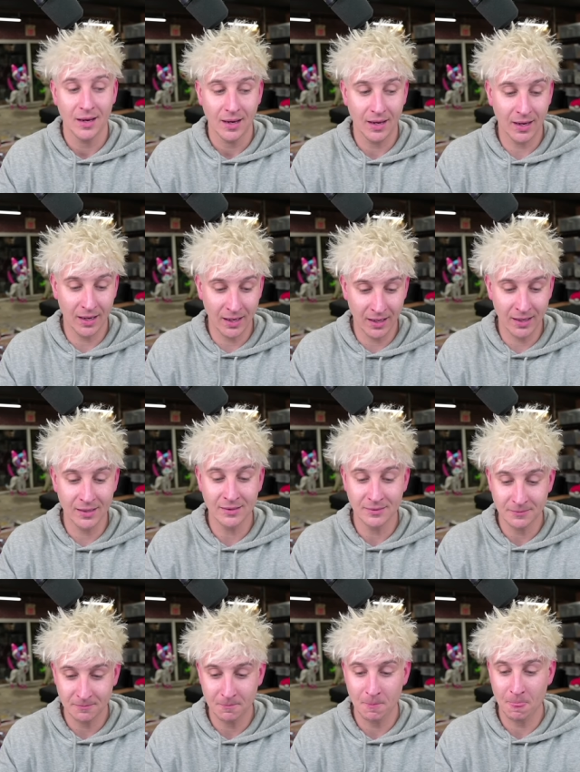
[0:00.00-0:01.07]
uh,
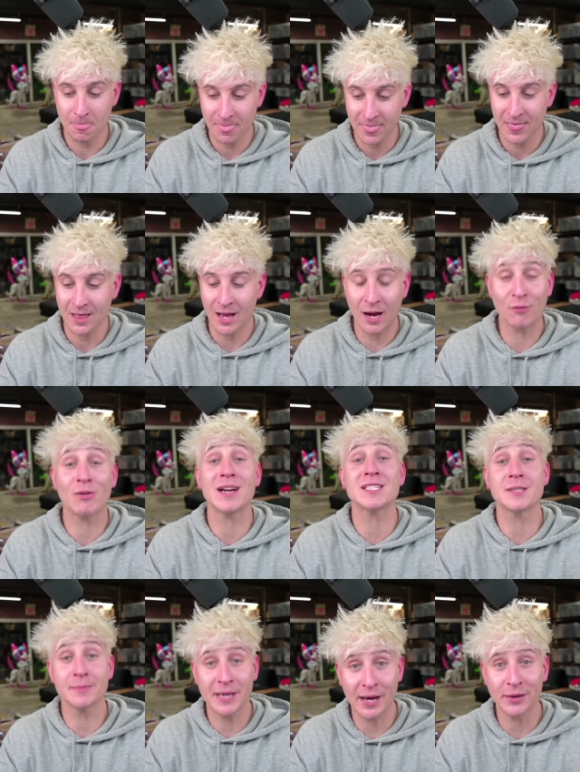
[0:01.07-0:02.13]
I ran
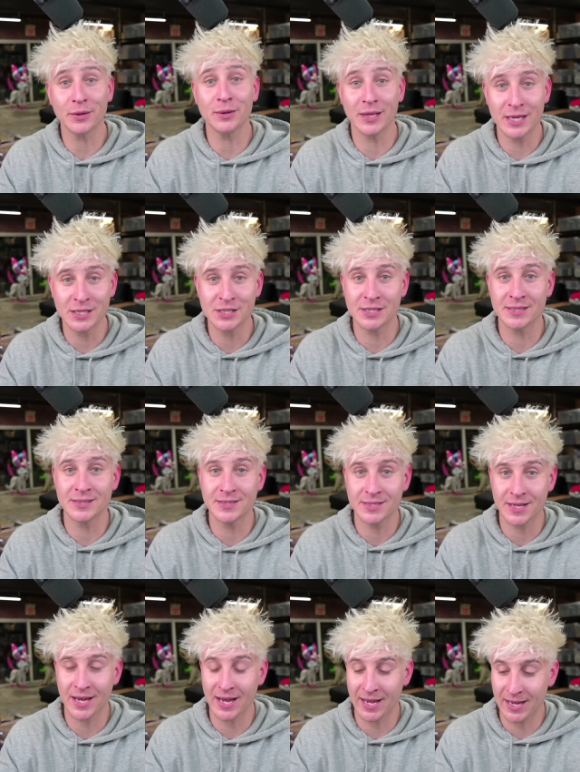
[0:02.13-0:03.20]
some calculations,
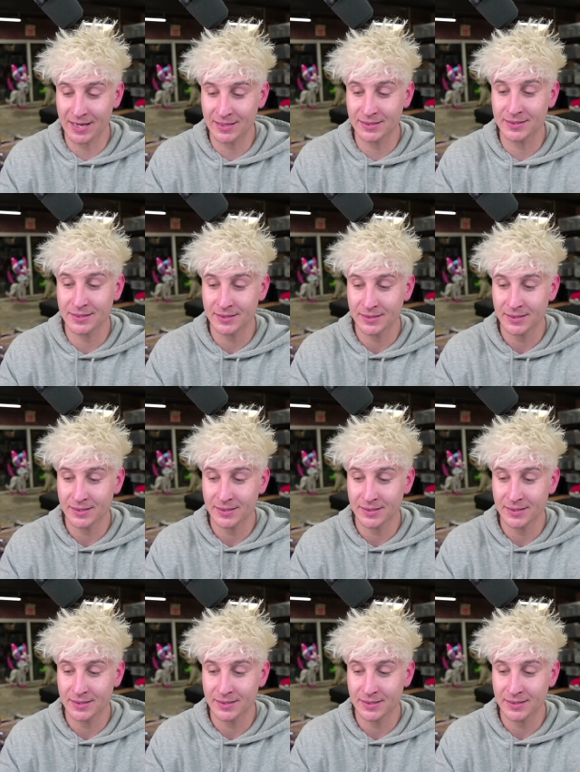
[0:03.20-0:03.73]
and